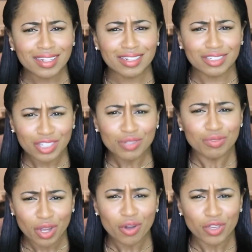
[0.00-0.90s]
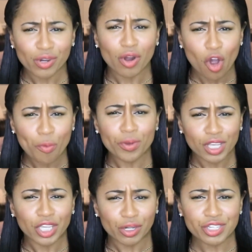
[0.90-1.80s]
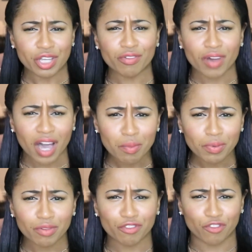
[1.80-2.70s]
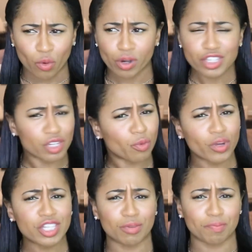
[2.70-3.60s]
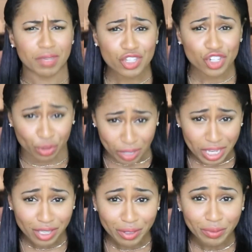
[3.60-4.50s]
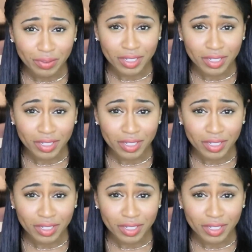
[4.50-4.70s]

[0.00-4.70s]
Do you know you're opening yourself up for someone to mistreat you?